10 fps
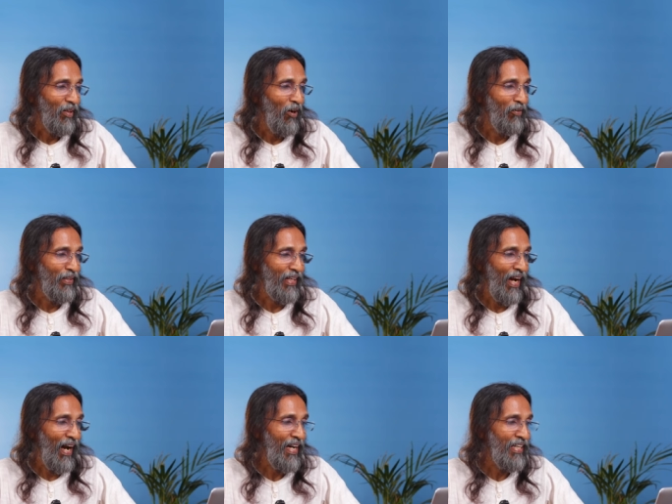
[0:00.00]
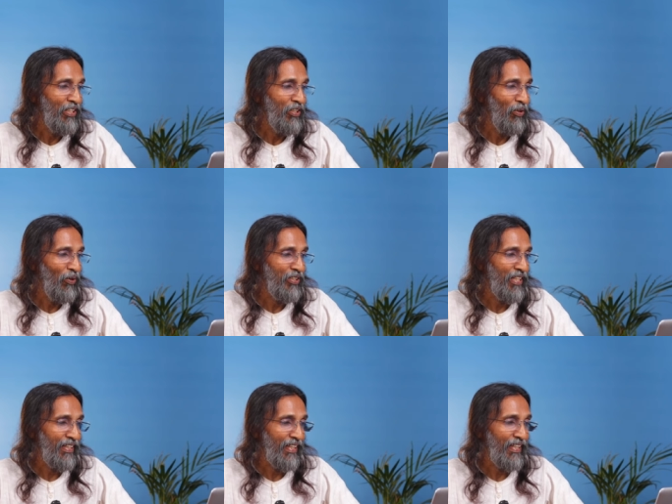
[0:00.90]
Of an iron door
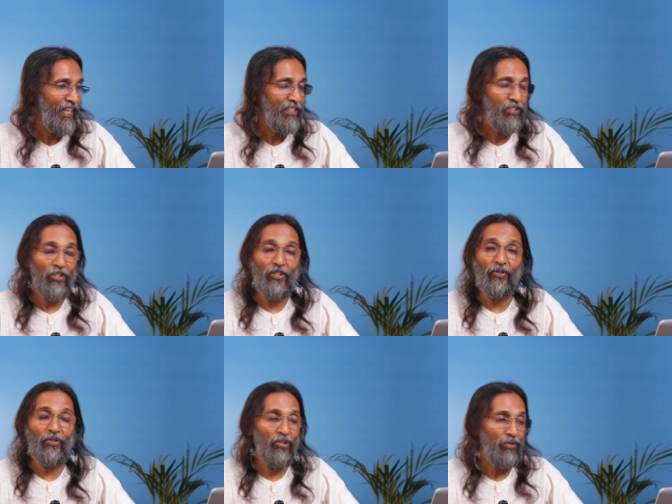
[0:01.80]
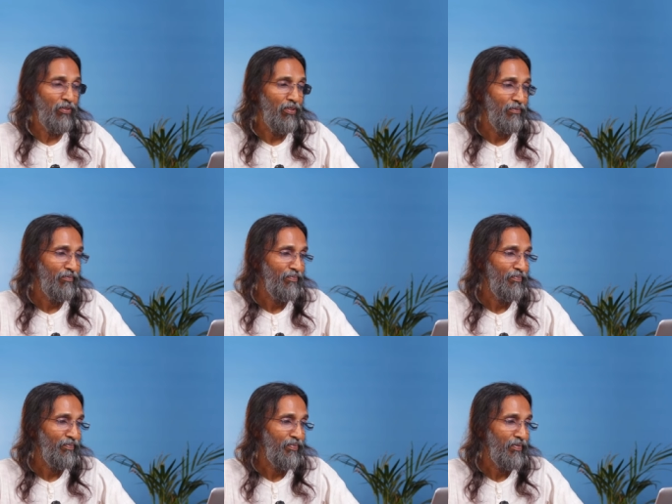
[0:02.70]
shut against new truth,
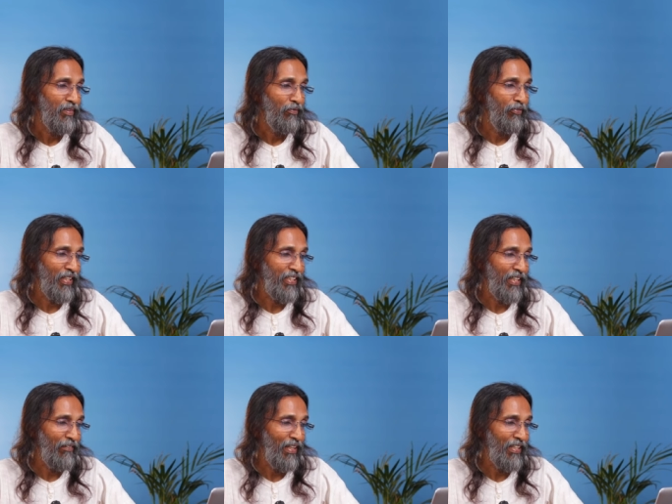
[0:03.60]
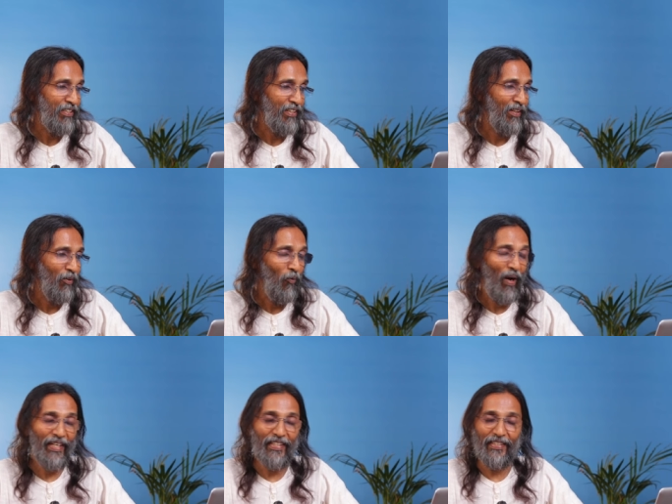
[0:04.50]
fresh revelation,
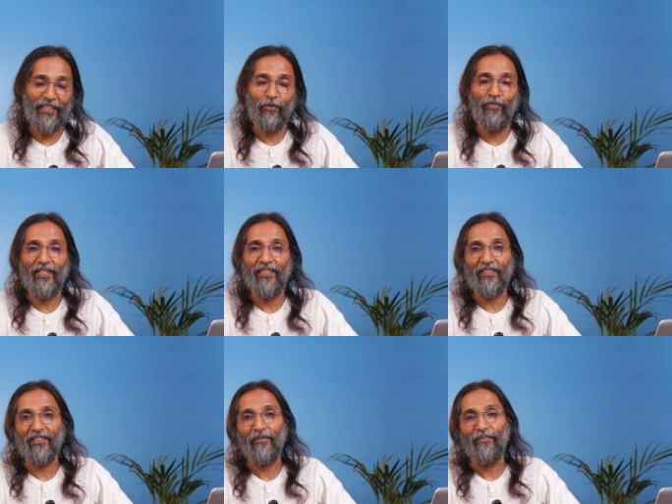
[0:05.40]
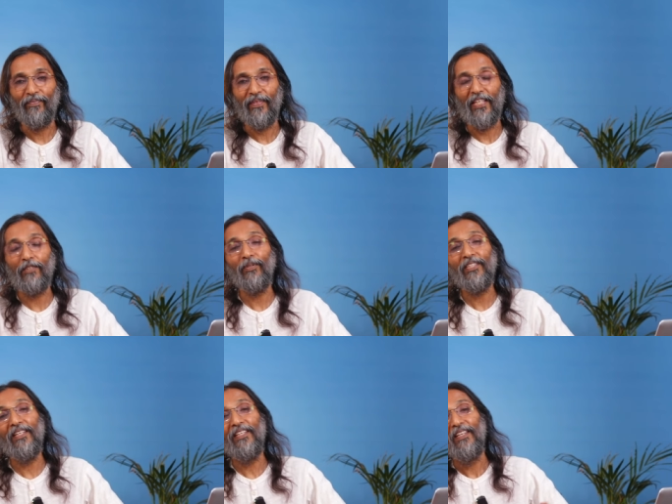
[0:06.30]
widened experience.
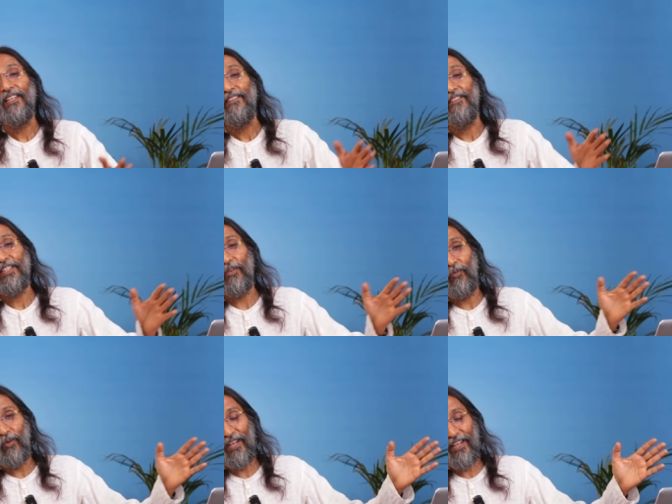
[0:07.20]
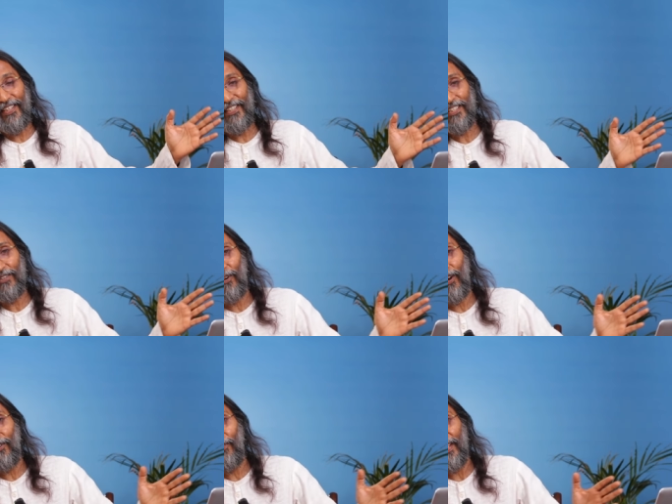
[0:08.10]
Especially when the world is
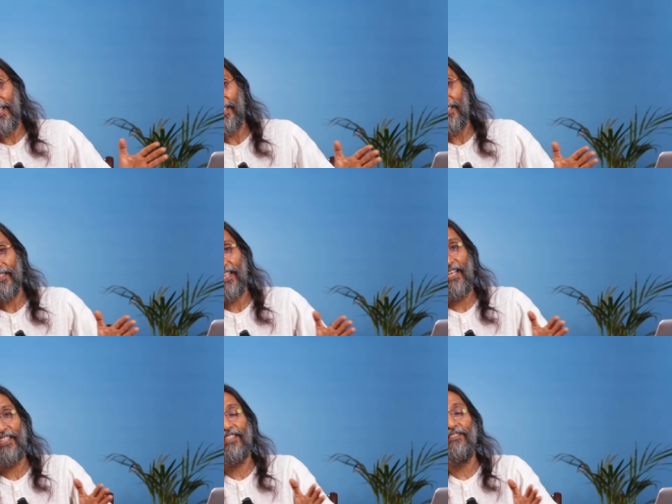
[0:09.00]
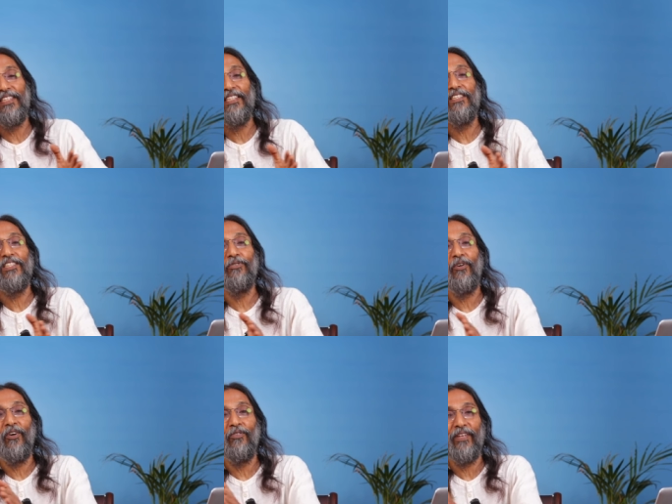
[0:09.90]
evolving, collectivity is
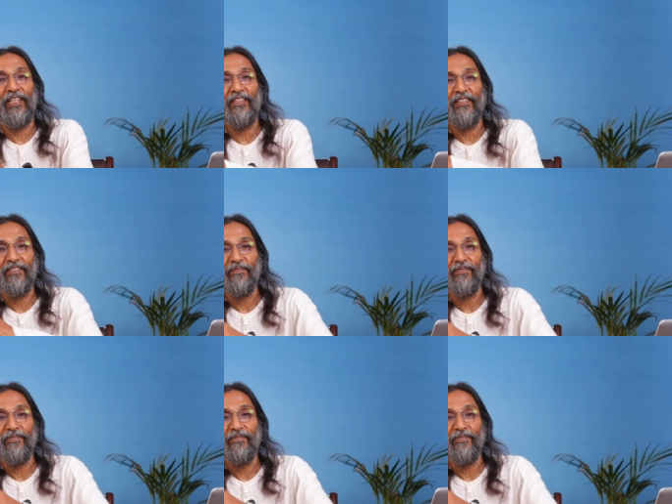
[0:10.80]
evolving,